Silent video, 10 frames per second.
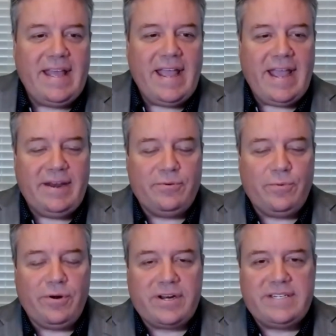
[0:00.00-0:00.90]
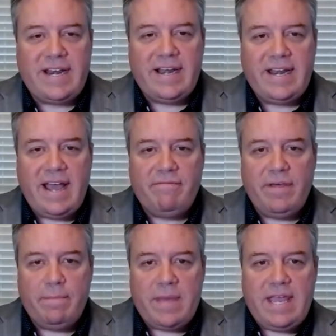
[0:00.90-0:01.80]
And we're excited to have
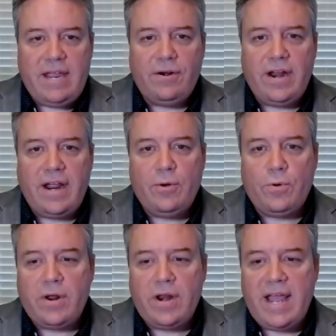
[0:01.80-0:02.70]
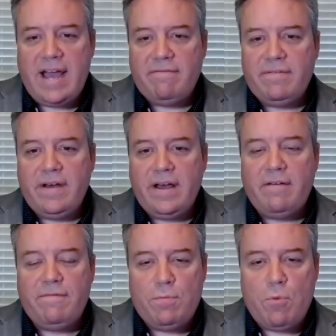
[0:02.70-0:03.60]
them here. I know we're going to have
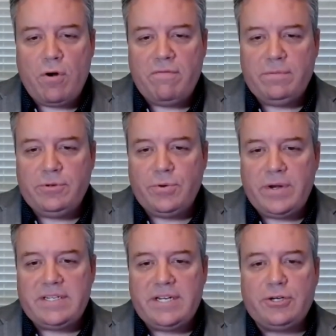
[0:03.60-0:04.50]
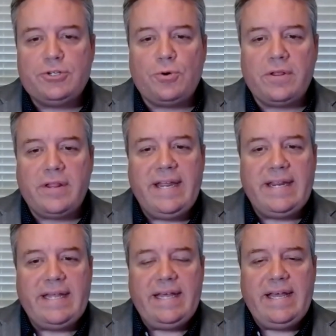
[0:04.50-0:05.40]
a few more of them join us here shortly.
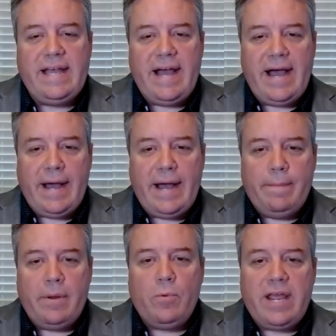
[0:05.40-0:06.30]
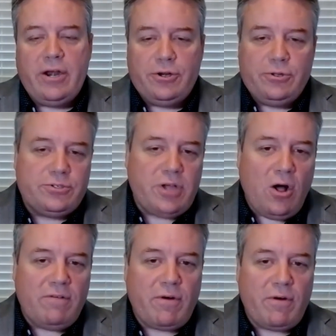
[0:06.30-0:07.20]
I want to introduce
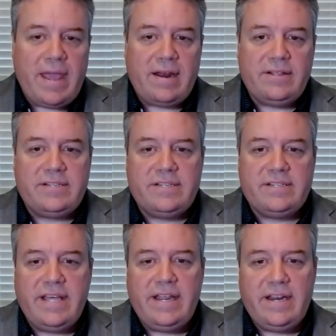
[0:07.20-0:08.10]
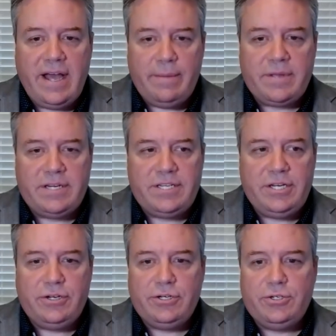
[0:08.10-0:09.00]
all of our panelists as they
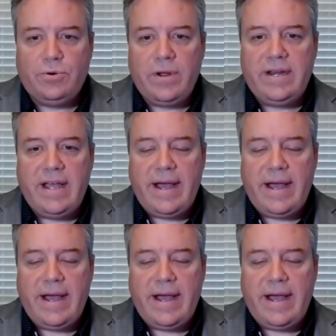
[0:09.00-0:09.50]
continue to join.